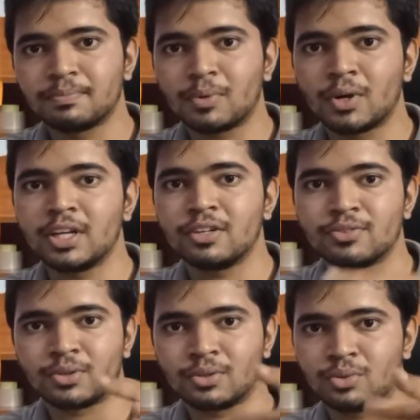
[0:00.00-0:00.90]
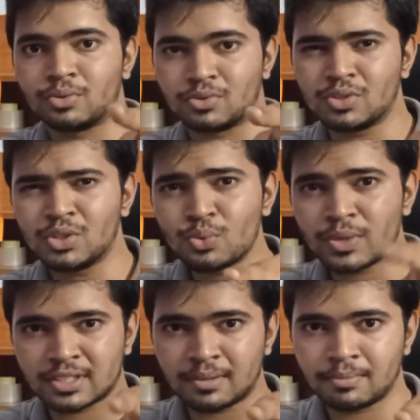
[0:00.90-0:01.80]
point for those
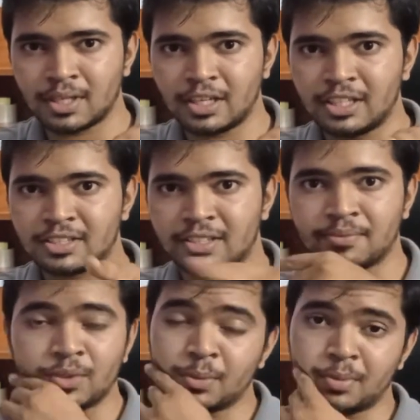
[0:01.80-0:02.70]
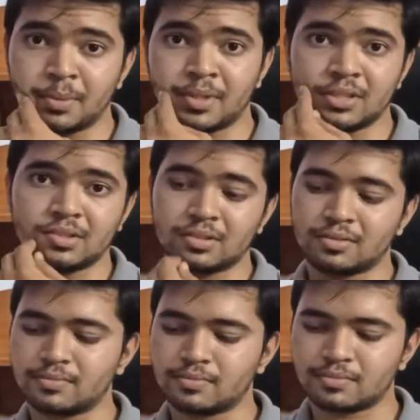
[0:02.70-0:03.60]
USMLE step 1 preparants.
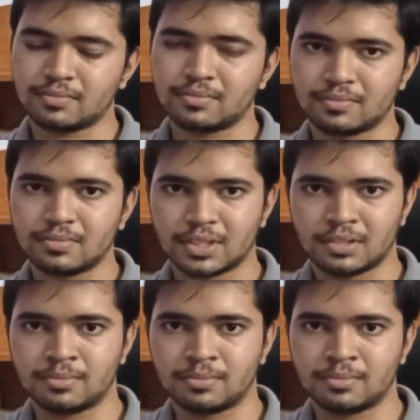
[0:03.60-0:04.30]
It's